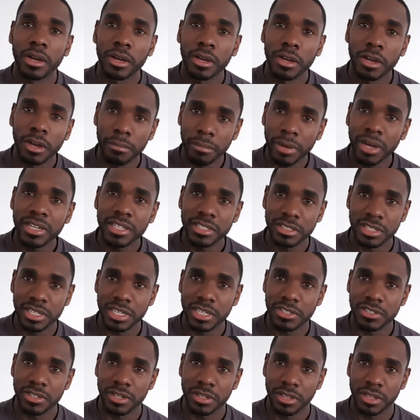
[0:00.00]

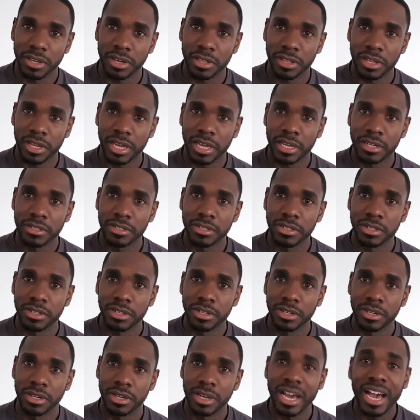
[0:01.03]
Commodities, on the other hand,
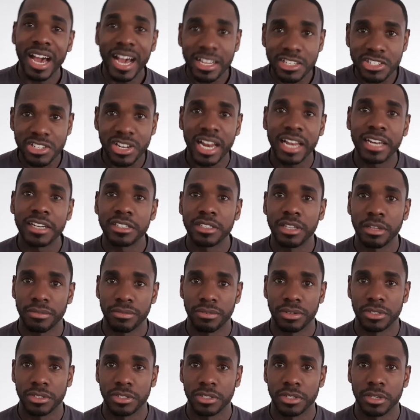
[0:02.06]
are slightly
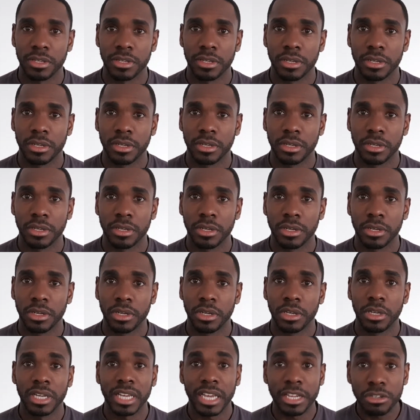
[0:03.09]
different.
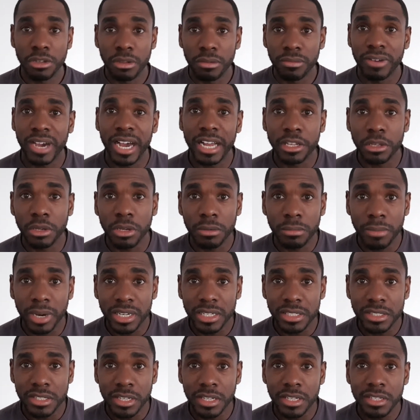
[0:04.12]
Can you value
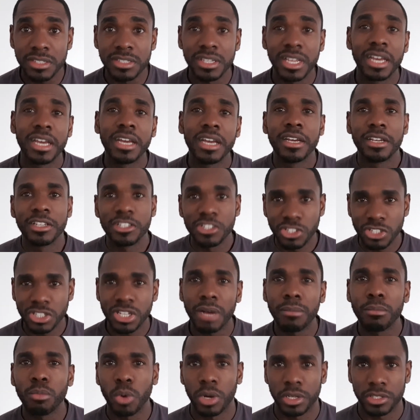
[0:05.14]
commodities?
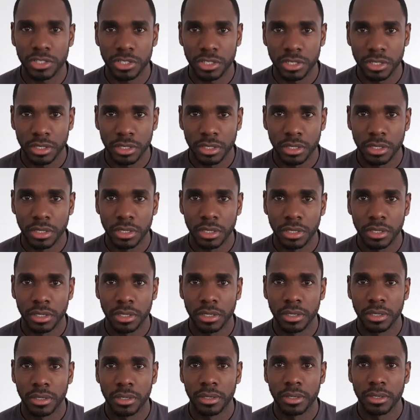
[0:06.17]
Somewhat.
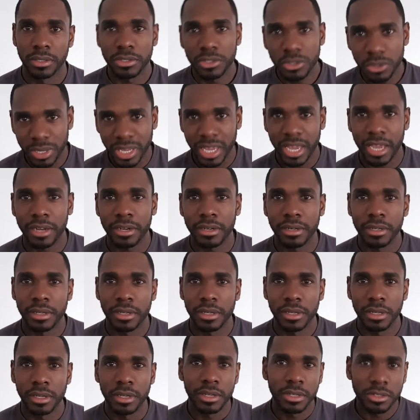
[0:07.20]
You can.
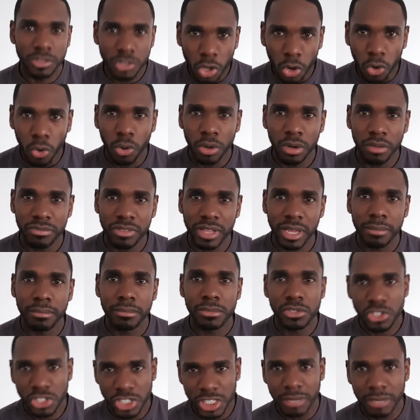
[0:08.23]
Not all of them,
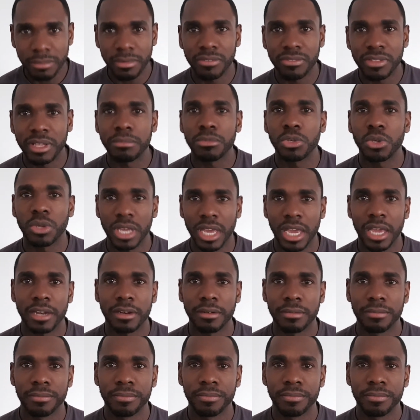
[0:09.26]
some of them you can.